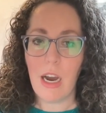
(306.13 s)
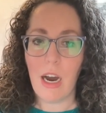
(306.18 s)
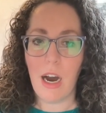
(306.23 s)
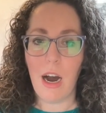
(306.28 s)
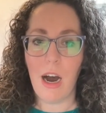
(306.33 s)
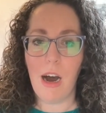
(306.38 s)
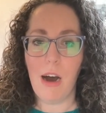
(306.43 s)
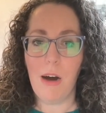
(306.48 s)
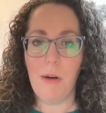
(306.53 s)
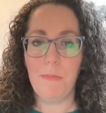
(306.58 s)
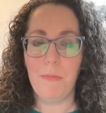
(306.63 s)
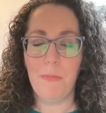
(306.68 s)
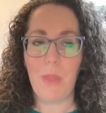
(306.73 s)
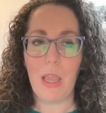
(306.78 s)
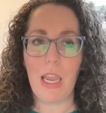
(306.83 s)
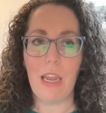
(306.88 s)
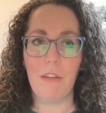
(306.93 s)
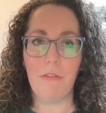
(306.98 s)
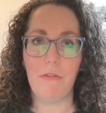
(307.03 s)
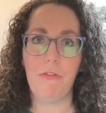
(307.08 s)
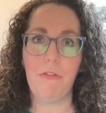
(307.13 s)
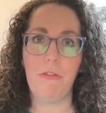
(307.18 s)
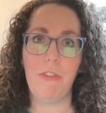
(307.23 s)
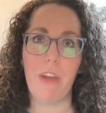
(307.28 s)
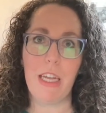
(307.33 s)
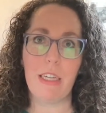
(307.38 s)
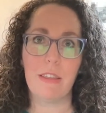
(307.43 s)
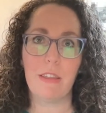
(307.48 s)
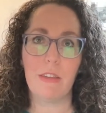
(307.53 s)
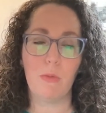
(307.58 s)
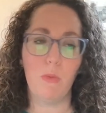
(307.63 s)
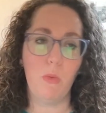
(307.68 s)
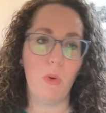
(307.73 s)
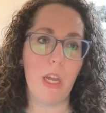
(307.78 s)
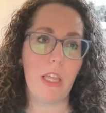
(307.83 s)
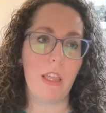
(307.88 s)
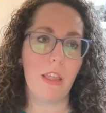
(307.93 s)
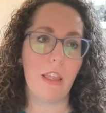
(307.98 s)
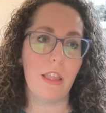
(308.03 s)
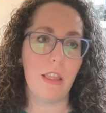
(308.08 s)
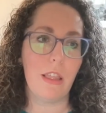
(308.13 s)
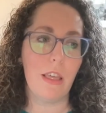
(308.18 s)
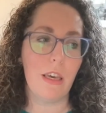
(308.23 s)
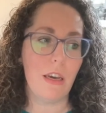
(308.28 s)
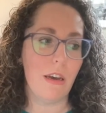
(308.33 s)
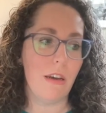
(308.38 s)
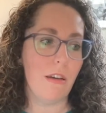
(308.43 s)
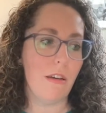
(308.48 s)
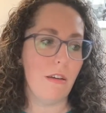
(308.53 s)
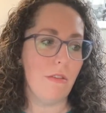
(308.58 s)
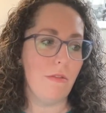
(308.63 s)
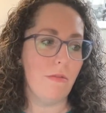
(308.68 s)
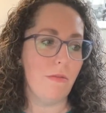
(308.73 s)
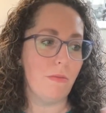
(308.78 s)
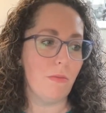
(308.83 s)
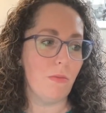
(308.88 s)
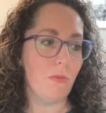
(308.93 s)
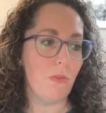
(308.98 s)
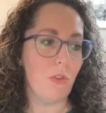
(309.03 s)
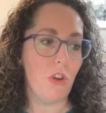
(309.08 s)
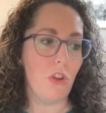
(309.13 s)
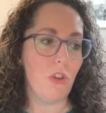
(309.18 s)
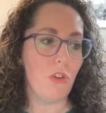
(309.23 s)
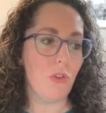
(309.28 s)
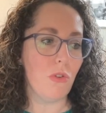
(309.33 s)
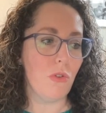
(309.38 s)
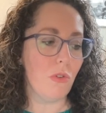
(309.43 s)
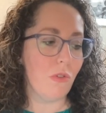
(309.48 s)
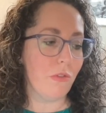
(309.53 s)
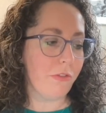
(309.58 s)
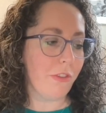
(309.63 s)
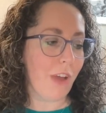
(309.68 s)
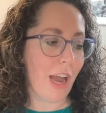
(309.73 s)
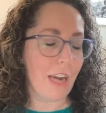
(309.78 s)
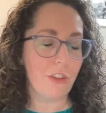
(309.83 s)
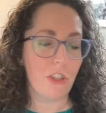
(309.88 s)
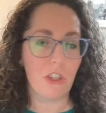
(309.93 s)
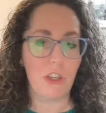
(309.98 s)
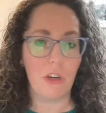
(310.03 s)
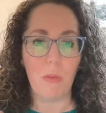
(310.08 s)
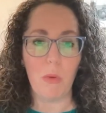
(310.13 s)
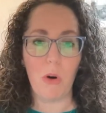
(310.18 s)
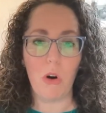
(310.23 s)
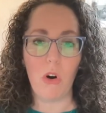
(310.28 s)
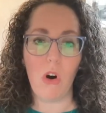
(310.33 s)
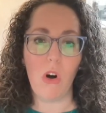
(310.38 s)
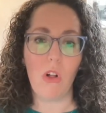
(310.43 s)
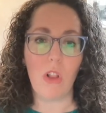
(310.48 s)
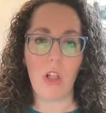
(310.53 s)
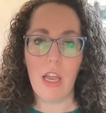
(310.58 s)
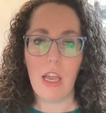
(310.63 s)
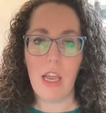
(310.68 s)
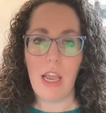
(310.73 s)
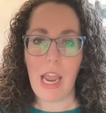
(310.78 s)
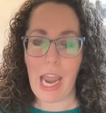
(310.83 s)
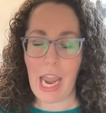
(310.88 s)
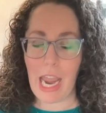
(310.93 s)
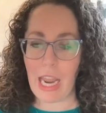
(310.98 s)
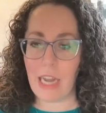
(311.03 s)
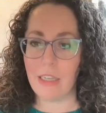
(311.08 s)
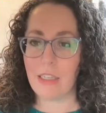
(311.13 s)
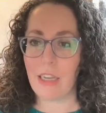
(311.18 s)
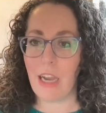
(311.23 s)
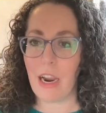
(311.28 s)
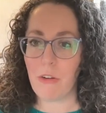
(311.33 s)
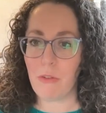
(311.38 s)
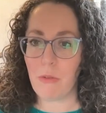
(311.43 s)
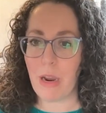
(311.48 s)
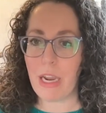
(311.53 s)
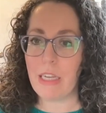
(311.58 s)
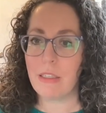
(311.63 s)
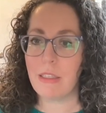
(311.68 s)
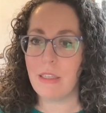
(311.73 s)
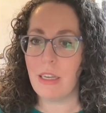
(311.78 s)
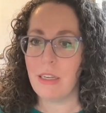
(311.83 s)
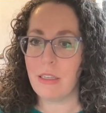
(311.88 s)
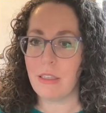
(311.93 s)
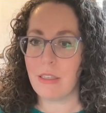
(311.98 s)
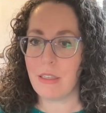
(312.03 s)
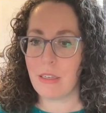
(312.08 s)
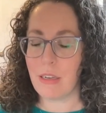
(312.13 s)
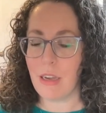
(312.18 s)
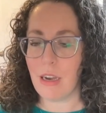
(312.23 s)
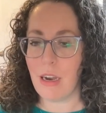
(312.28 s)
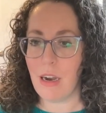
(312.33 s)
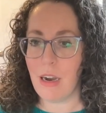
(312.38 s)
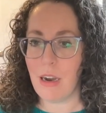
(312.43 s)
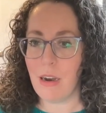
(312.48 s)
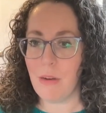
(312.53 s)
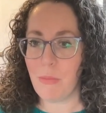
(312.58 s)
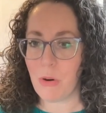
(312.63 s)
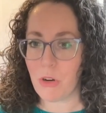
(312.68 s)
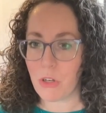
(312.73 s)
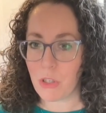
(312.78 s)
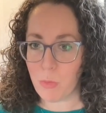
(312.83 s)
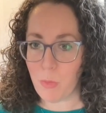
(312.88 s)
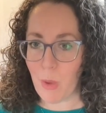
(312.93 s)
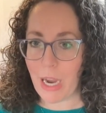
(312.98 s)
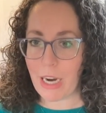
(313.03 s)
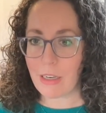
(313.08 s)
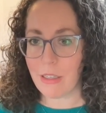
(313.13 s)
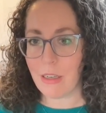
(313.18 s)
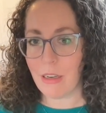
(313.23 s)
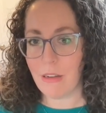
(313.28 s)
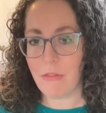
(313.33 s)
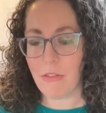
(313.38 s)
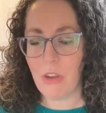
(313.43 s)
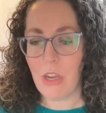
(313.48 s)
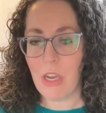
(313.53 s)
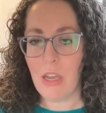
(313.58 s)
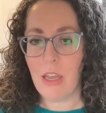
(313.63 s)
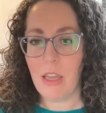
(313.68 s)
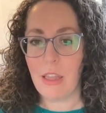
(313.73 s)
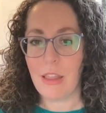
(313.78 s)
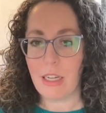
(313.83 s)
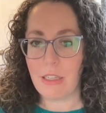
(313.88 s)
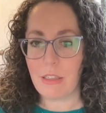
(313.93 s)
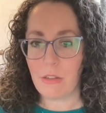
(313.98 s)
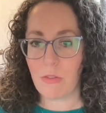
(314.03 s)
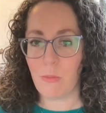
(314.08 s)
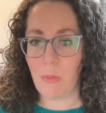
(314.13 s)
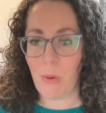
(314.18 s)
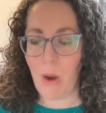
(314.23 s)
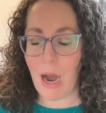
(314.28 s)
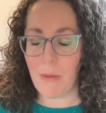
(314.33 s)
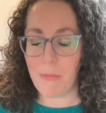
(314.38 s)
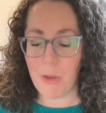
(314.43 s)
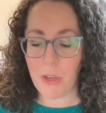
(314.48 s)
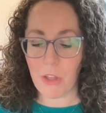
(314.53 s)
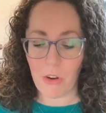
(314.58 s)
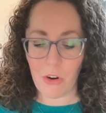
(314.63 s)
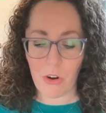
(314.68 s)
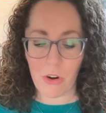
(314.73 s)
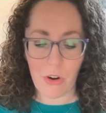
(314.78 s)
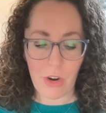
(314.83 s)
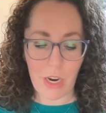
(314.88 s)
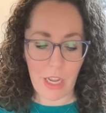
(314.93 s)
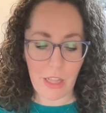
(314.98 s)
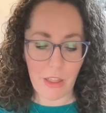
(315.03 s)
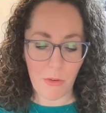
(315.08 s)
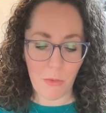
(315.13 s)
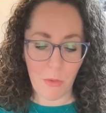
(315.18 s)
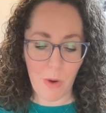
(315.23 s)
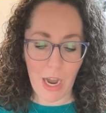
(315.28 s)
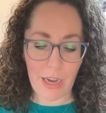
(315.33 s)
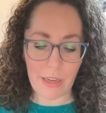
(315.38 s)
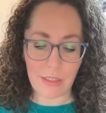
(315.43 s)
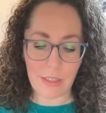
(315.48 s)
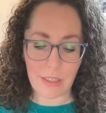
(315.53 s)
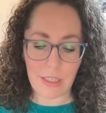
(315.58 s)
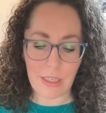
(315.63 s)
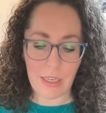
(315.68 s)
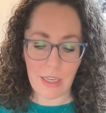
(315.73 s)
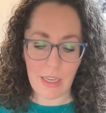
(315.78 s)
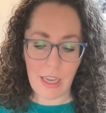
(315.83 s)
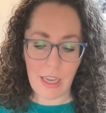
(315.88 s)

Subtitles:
It fits with the new fashionable anti-racist perspective that's popular in the West.